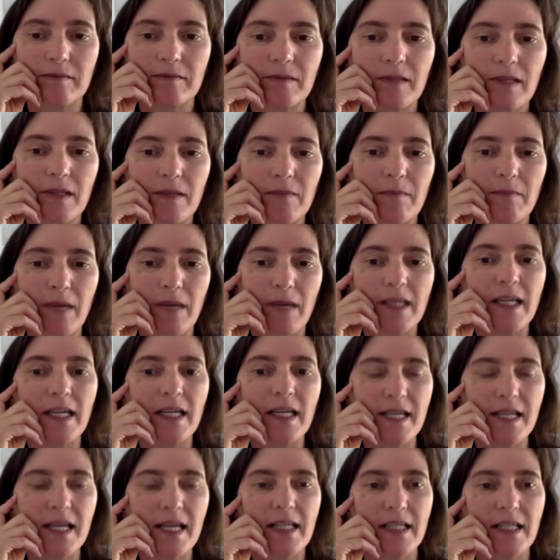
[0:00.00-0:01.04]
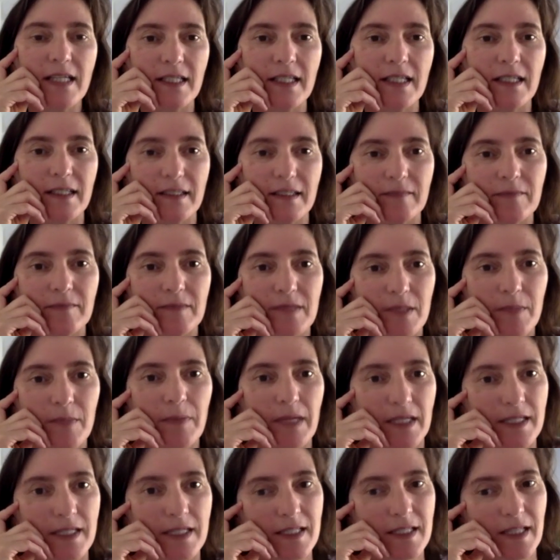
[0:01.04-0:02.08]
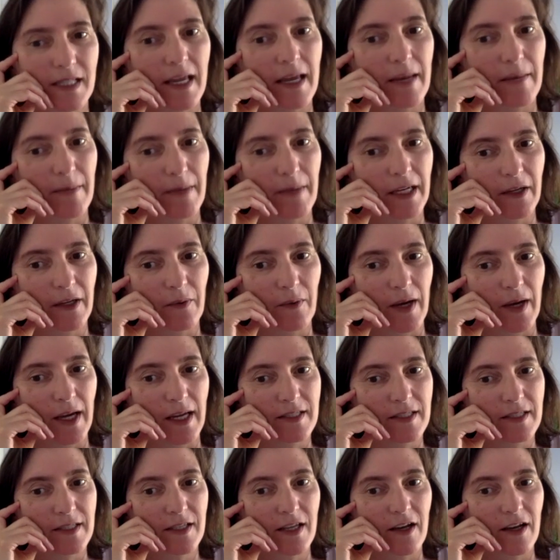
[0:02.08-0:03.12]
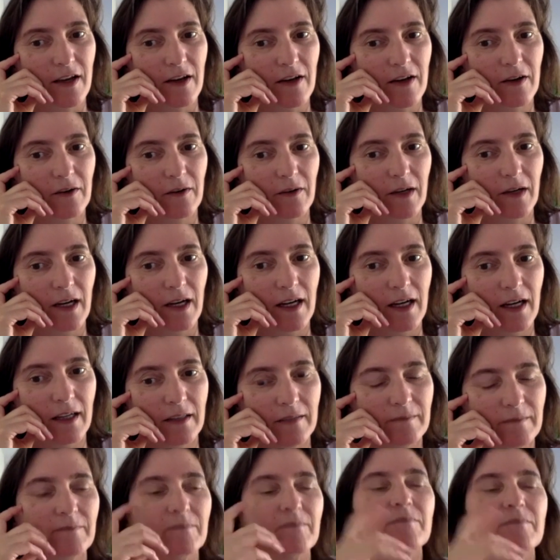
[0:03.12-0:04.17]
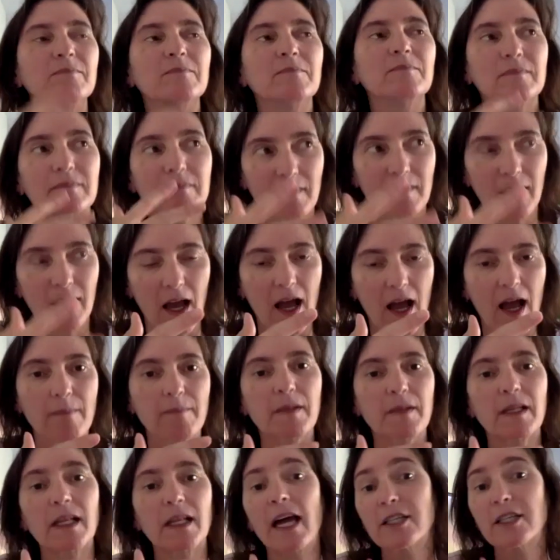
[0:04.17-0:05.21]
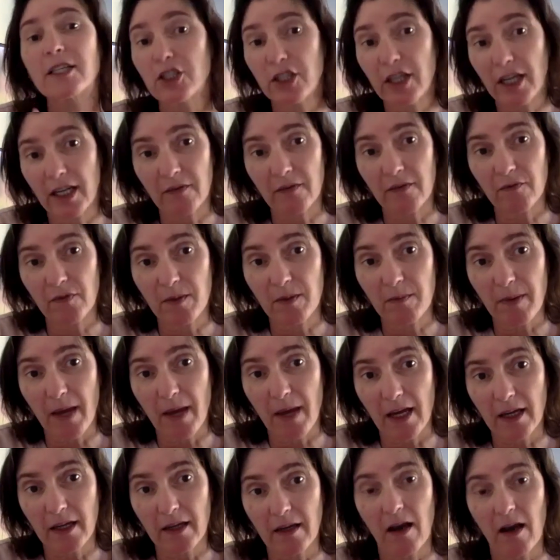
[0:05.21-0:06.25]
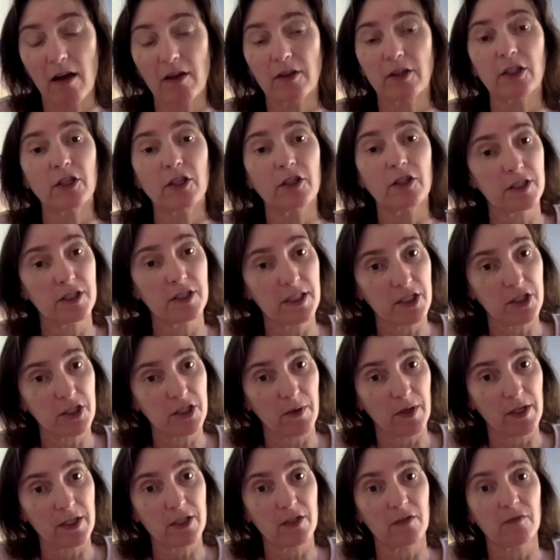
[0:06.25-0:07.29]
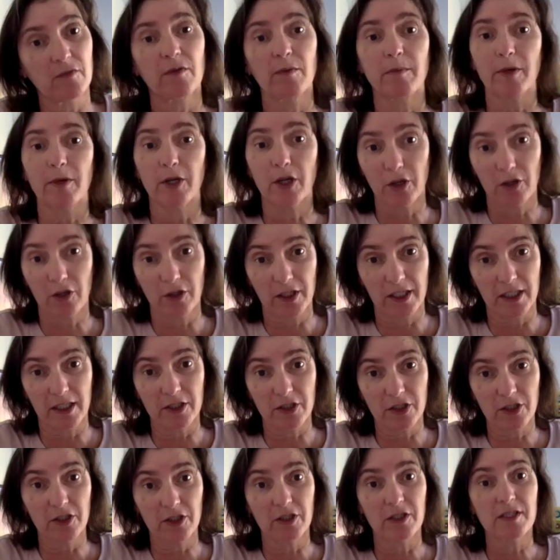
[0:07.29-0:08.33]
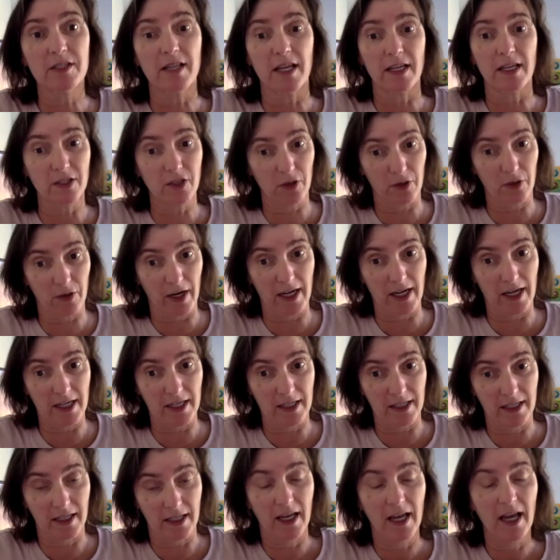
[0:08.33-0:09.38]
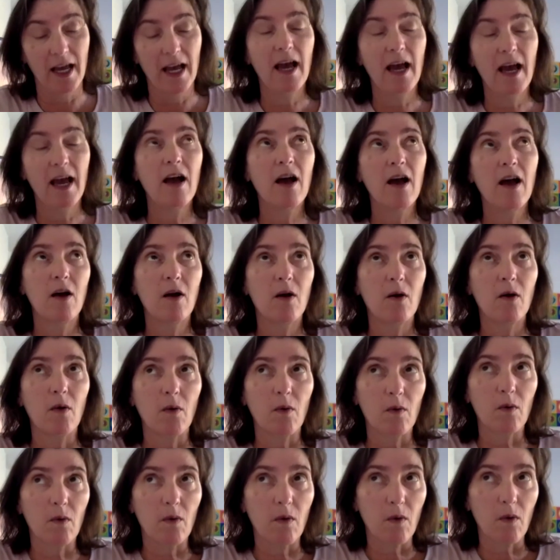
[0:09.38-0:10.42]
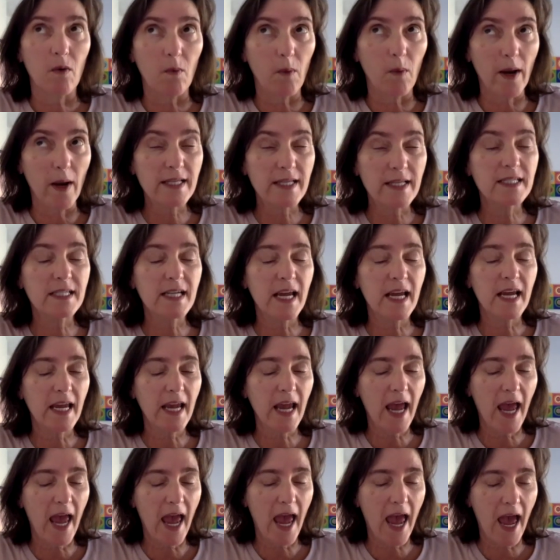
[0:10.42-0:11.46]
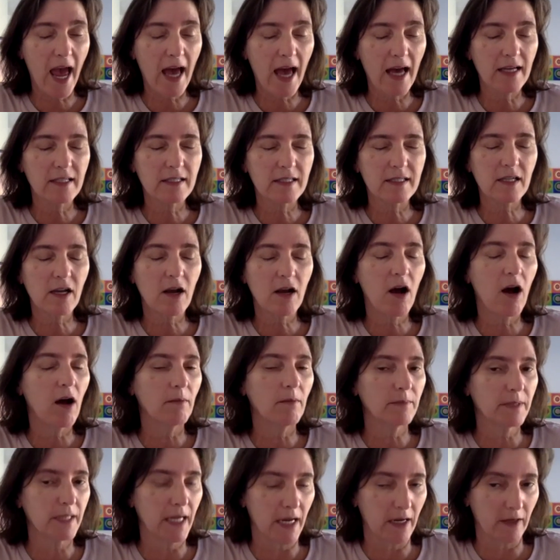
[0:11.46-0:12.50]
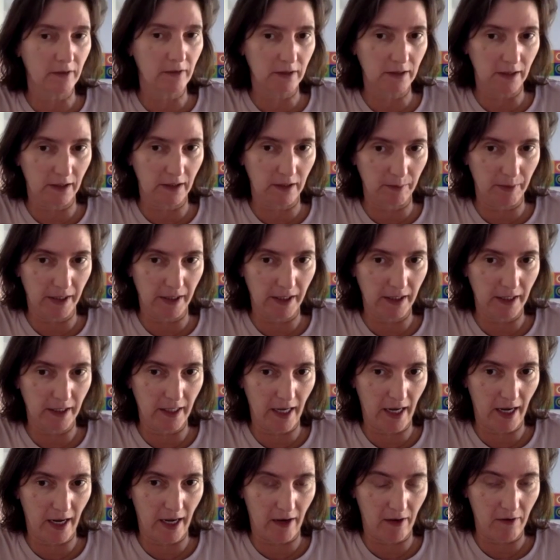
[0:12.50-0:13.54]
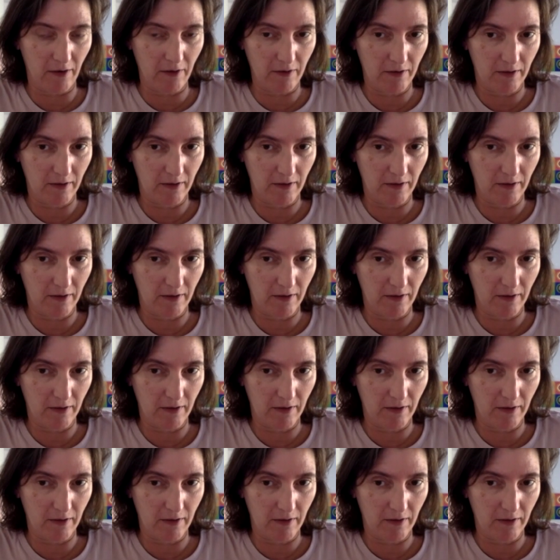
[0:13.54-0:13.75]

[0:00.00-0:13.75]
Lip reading: Monday tended to be a slam anyway. So I'm glad you're getting feedback on the current situation from your current interns. That's great. Wednesday has calmed down a little bit now.